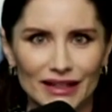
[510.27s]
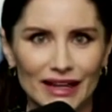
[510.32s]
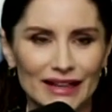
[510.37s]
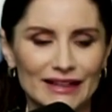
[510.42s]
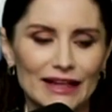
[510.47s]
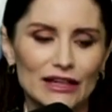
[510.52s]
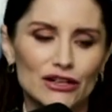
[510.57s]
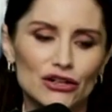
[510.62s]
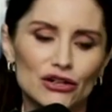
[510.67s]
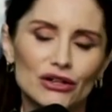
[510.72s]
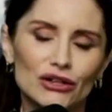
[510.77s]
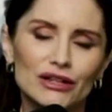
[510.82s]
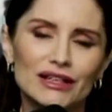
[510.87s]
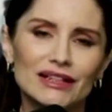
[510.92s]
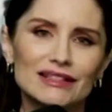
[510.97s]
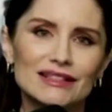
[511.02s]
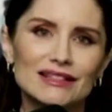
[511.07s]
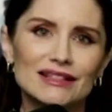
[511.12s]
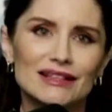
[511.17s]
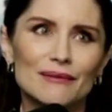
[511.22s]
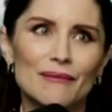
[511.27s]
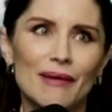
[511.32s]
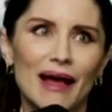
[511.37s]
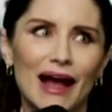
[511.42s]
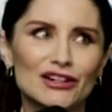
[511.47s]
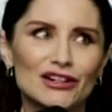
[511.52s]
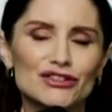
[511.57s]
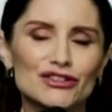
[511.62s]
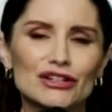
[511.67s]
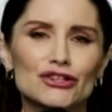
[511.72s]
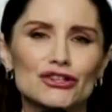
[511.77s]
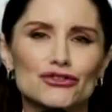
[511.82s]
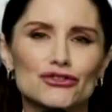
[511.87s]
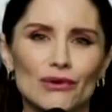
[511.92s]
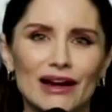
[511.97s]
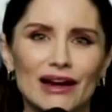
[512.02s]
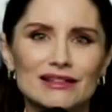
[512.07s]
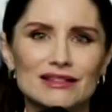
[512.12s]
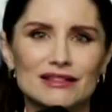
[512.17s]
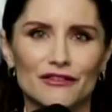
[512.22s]
Like they couldn't actually
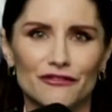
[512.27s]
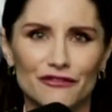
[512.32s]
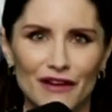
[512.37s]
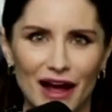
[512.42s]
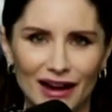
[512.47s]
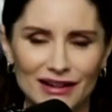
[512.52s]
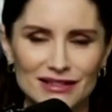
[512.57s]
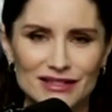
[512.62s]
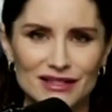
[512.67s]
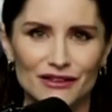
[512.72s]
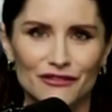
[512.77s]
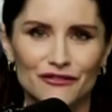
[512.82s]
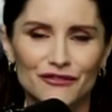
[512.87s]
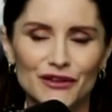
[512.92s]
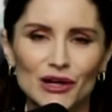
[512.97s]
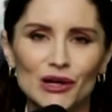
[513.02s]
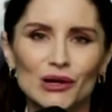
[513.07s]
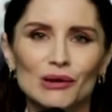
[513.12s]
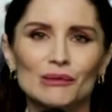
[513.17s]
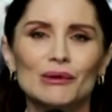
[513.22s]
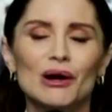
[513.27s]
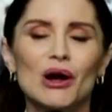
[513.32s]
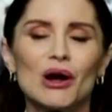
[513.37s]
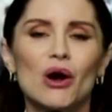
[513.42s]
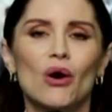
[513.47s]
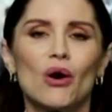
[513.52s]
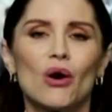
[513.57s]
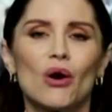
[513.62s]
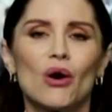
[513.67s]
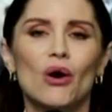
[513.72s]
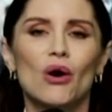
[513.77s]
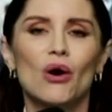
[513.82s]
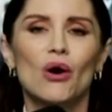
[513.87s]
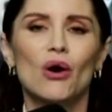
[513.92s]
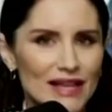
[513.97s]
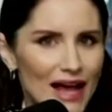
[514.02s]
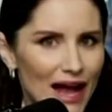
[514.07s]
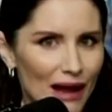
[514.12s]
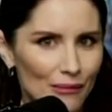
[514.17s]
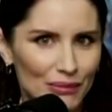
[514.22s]
address the facts in the film or
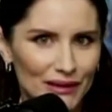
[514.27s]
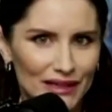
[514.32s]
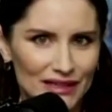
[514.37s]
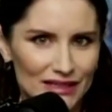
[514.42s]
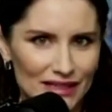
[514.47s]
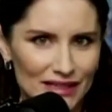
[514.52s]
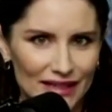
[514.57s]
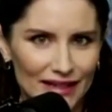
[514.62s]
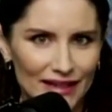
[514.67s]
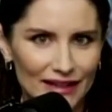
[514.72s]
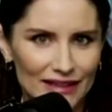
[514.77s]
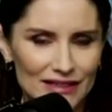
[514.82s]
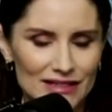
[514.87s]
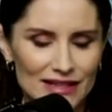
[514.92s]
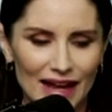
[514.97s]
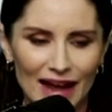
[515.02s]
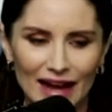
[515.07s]
what's happening to kids.